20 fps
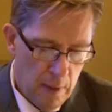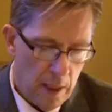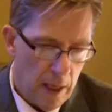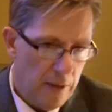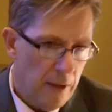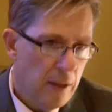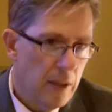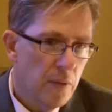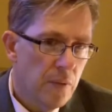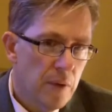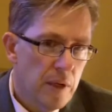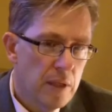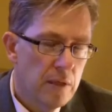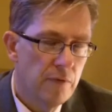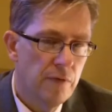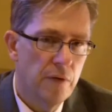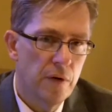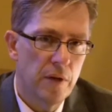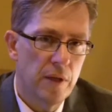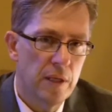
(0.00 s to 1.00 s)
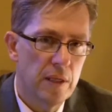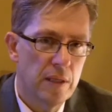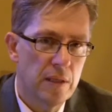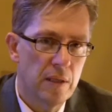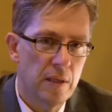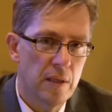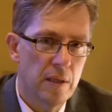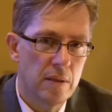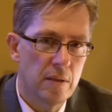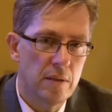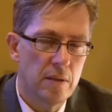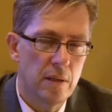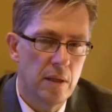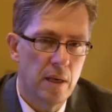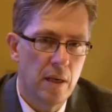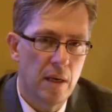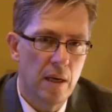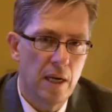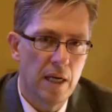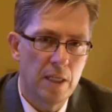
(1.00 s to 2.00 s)
I think the reason for this is
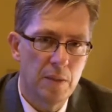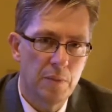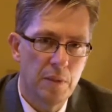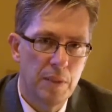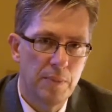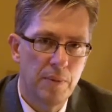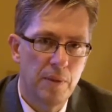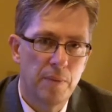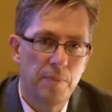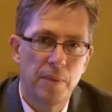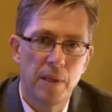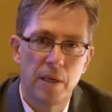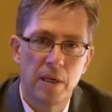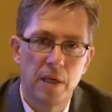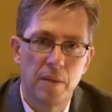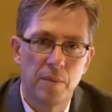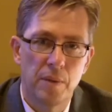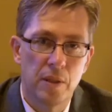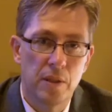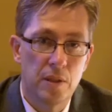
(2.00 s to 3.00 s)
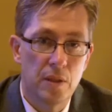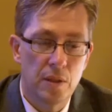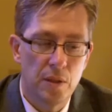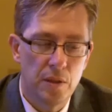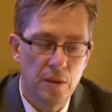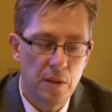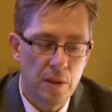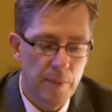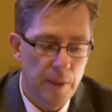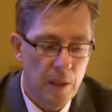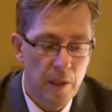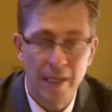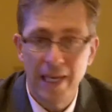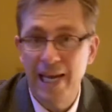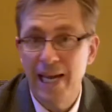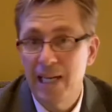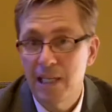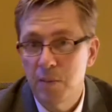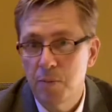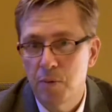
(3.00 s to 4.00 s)
as people have become concerned about
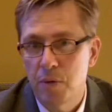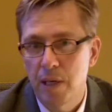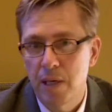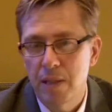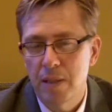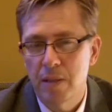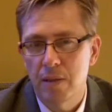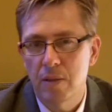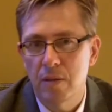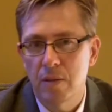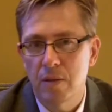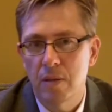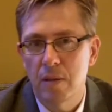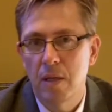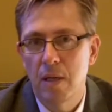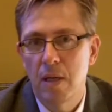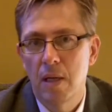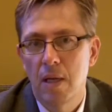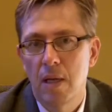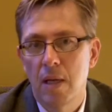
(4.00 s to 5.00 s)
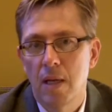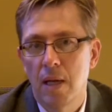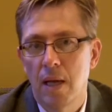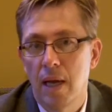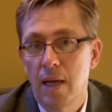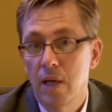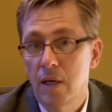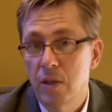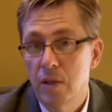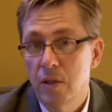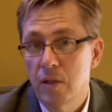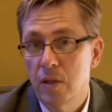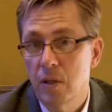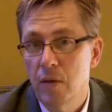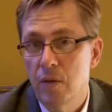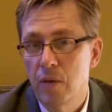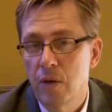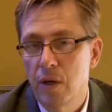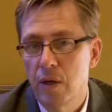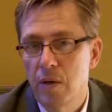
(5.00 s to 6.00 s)
gas prices, and
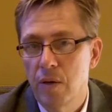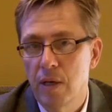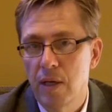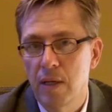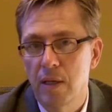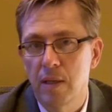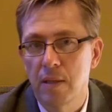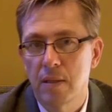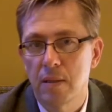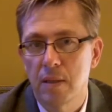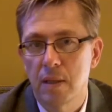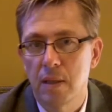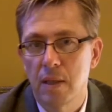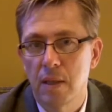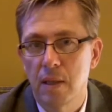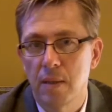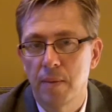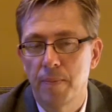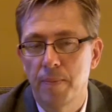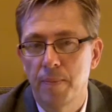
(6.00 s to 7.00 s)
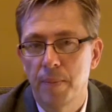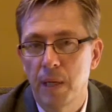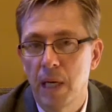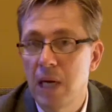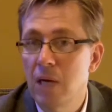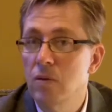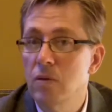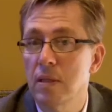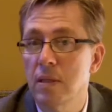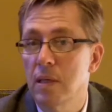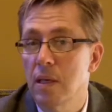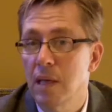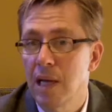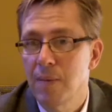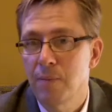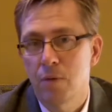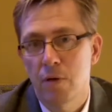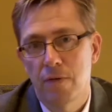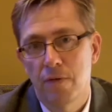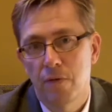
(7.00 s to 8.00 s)
also there is houses are a
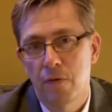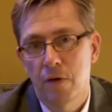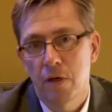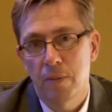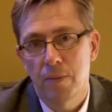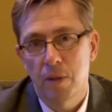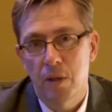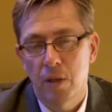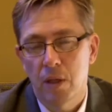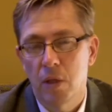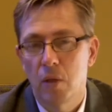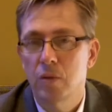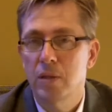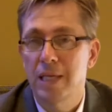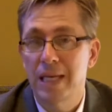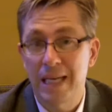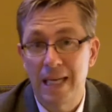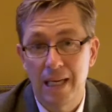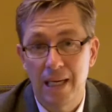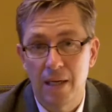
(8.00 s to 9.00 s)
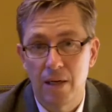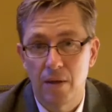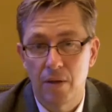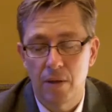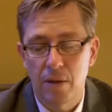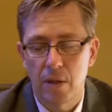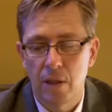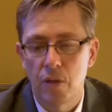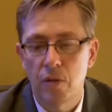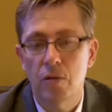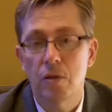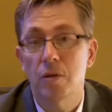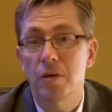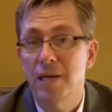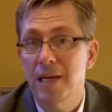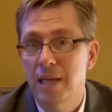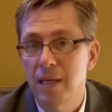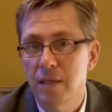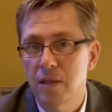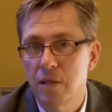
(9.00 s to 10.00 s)
lot more affordable closing or closer
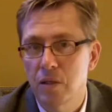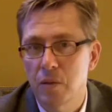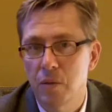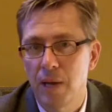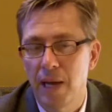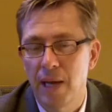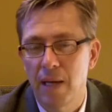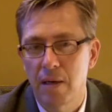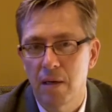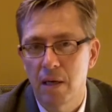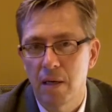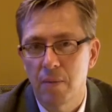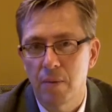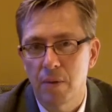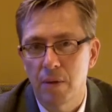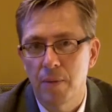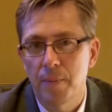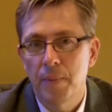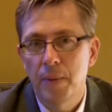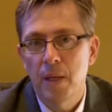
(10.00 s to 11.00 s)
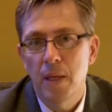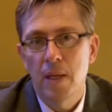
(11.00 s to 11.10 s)
into Ann Arbor.